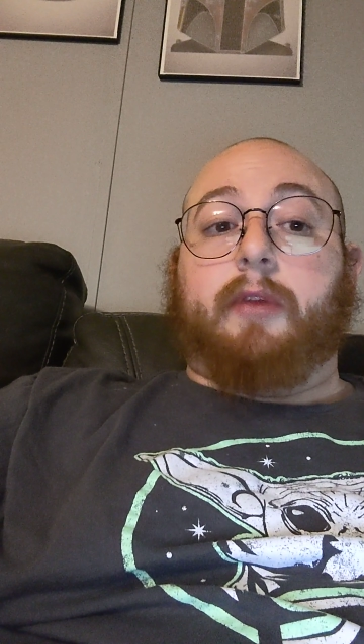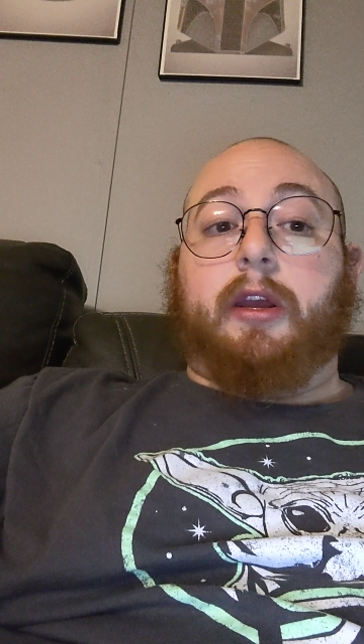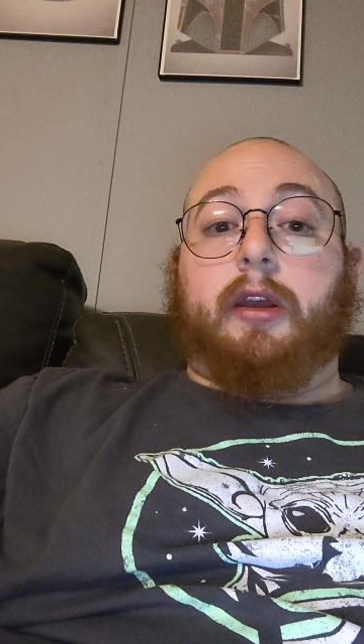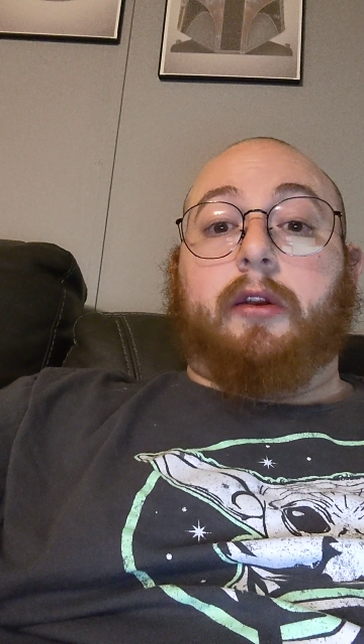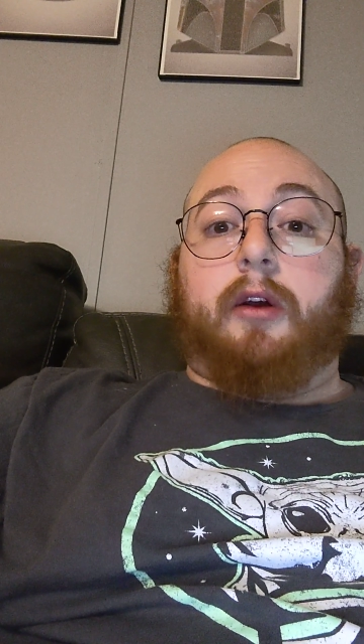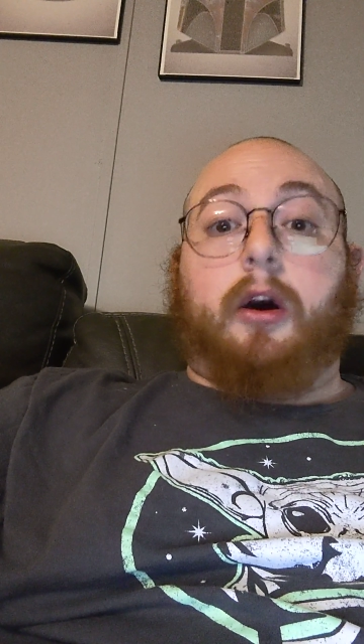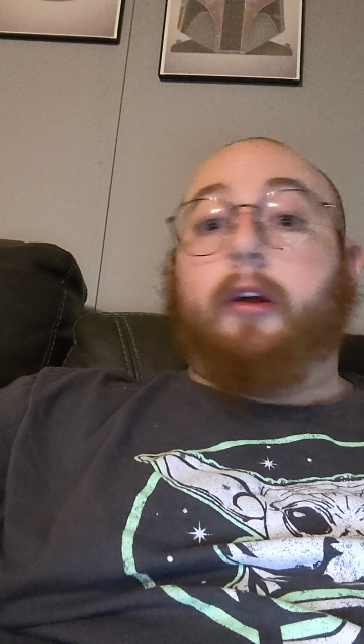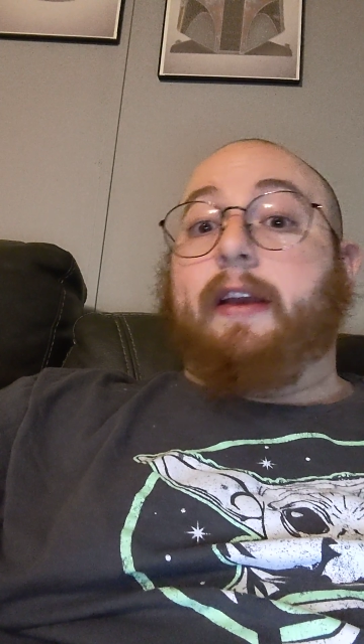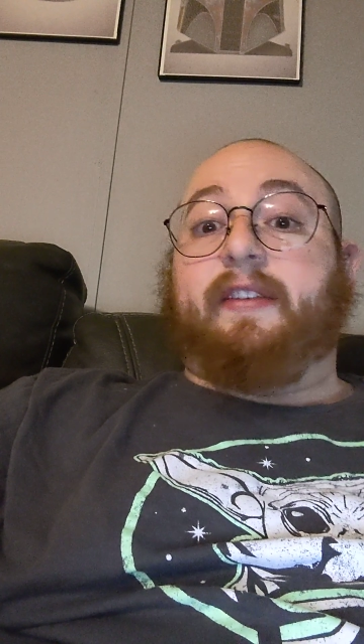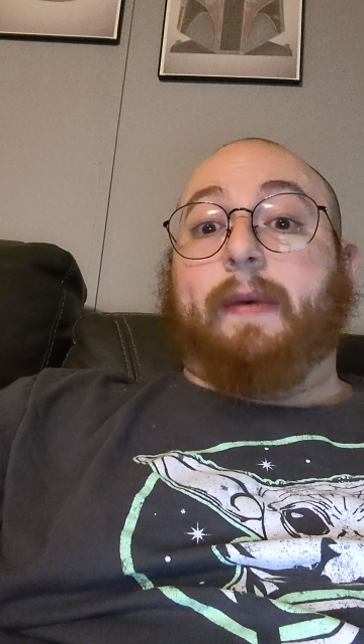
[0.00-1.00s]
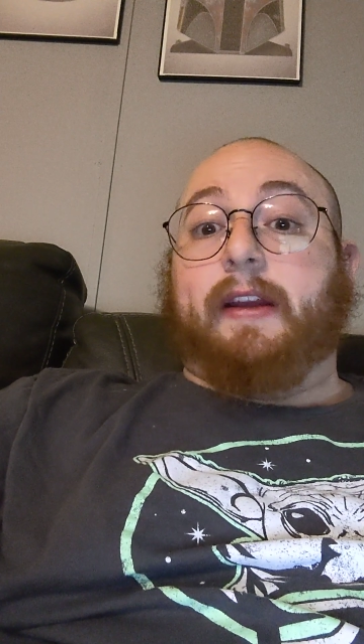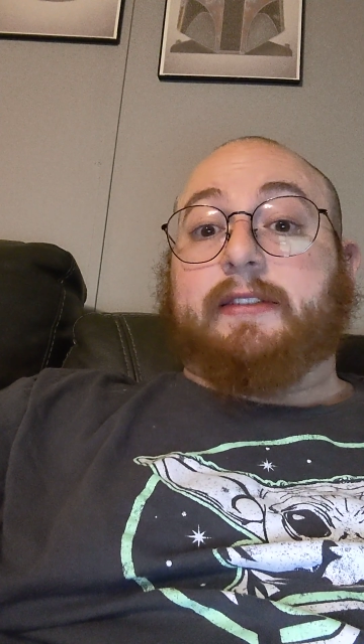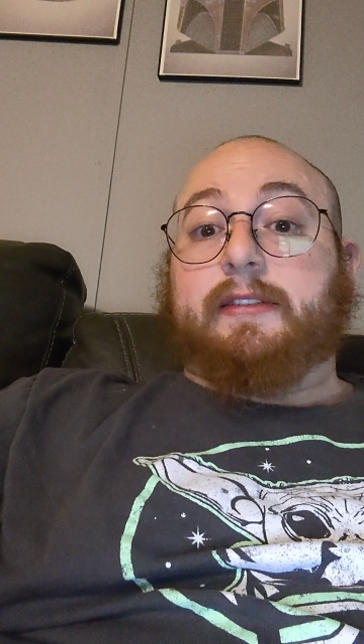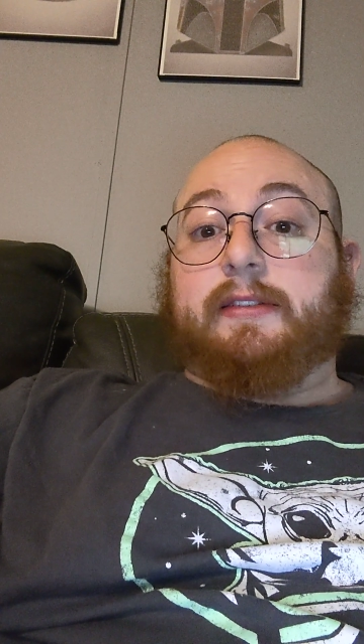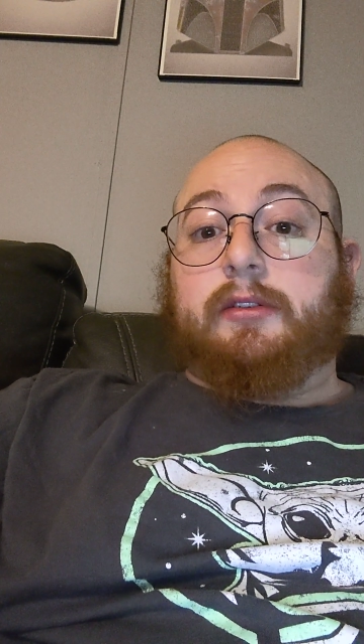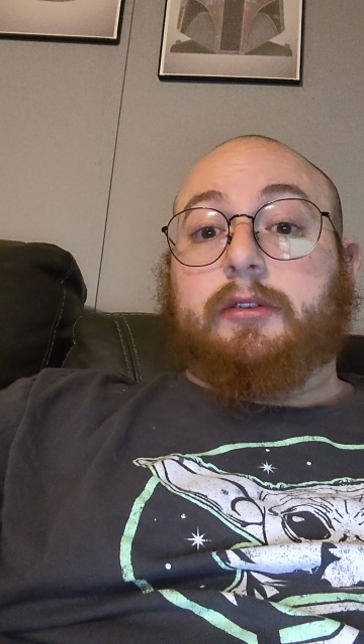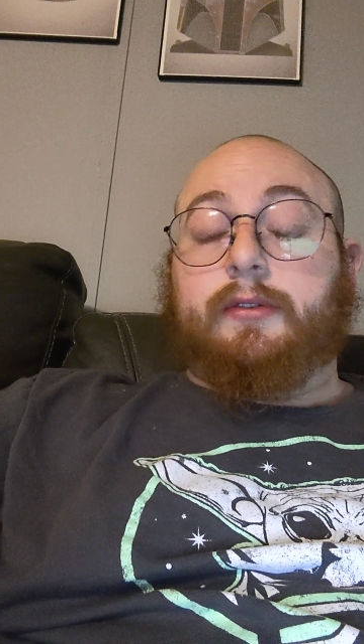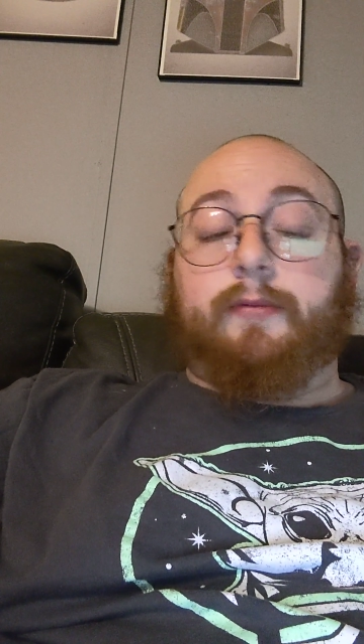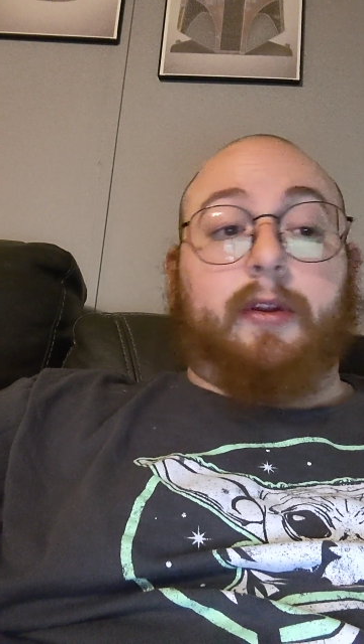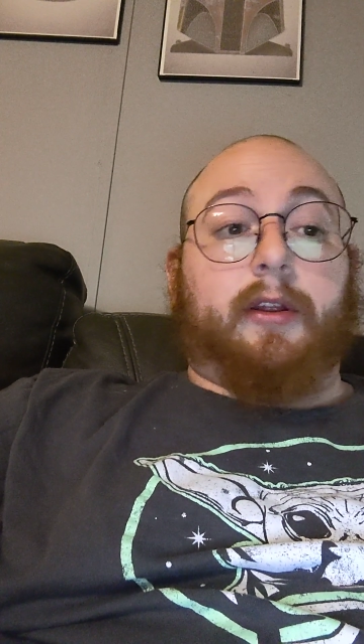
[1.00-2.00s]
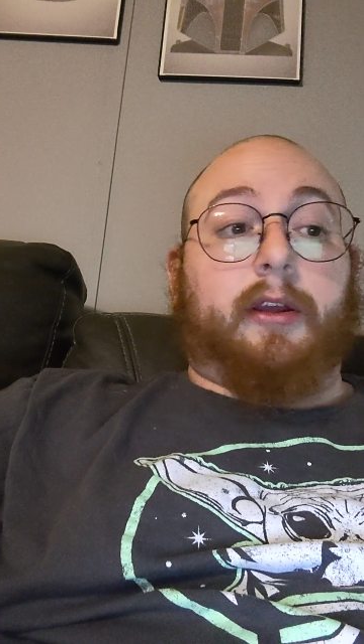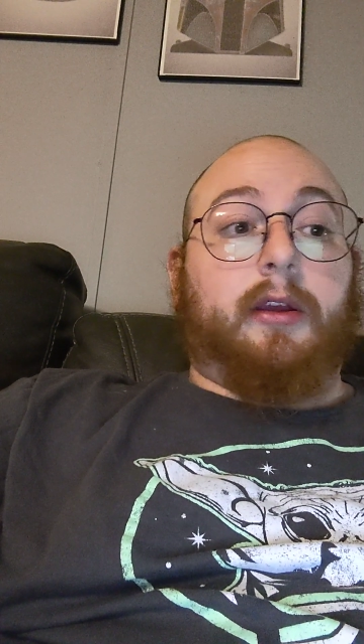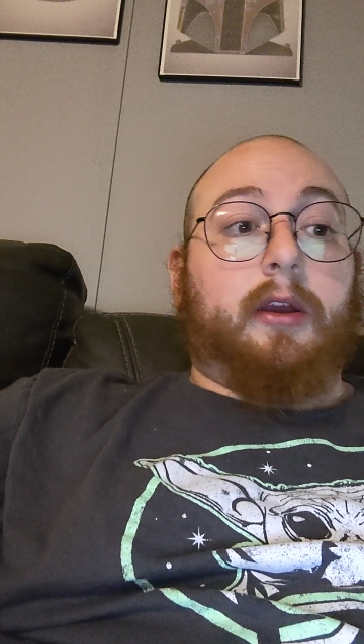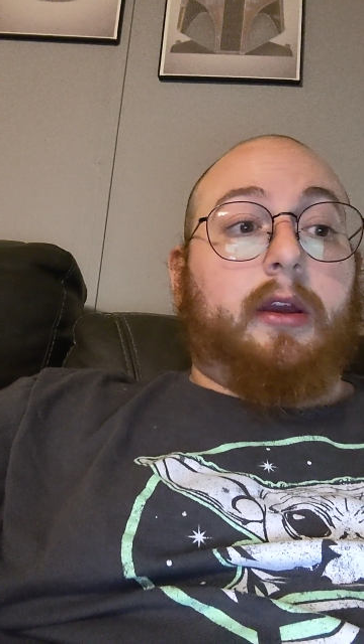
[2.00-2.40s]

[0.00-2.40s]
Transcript: in all aspects, really.